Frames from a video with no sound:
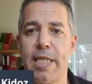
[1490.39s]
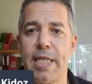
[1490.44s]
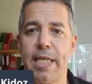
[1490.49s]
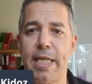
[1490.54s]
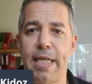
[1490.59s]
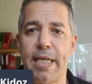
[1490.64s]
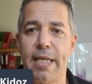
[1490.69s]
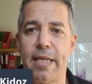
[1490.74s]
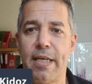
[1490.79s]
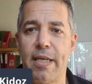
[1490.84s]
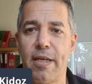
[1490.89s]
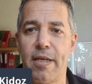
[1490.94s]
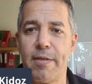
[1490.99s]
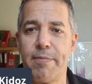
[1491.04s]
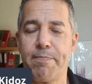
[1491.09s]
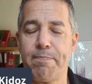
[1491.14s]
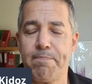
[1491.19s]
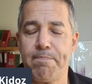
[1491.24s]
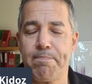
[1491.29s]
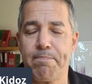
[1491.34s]

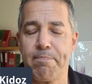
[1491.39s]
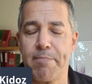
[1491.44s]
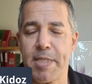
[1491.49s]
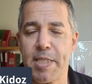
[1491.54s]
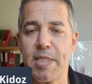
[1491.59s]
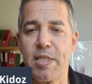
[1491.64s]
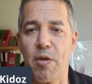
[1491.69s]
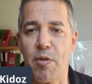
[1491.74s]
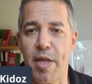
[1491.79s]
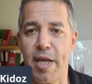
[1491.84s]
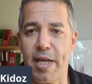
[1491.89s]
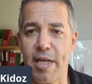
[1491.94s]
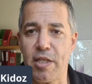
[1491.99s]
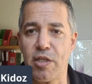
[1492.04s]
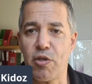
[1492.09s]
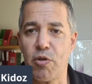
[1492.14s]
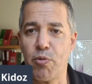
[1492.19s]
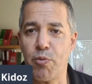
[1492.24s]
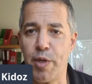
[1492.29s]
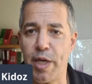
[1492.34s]
so they can
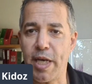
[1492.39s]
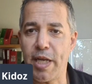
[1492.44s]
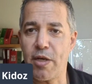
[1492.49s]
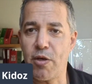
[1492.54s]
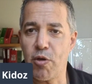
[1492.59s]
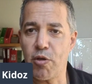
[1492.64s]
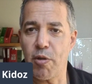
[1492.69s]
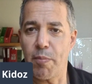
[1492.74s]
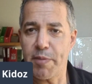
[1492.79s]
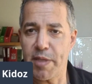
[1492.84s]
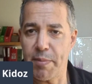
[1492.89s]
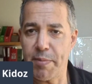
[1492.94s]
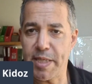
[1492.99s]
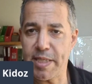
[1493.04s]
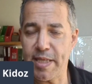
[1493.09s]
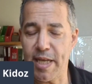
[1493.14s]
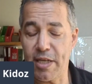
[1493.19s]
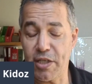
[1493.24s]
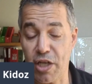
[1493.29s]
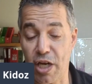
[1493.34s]
do really good
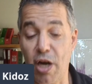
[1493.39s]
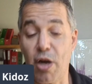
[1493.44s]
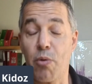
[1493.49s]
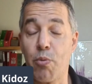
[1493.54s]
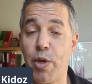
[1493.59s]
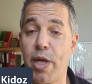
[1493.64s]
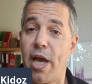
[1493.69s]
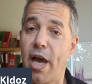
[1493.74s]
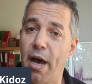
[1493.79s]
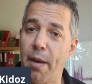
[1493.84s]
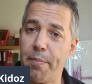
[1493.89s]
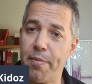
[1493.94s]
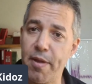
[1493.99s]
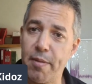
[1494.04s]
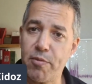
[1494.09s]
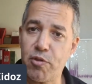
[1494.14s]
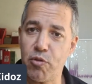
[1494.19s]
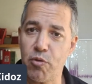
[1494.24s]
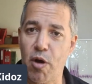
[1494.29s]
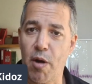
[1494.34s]
optimization, and we help
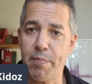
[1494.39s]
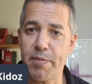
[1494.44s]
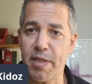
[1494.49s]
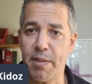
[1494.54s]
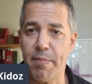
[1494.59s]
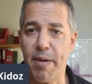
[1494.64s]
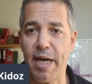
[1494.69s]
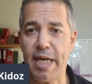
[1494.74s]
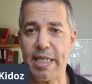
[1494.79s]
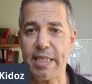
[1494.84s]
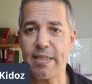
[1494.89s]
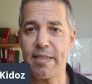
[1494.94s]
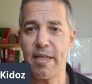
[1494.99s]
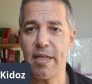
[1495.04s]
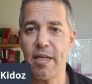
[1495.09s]
them to optimize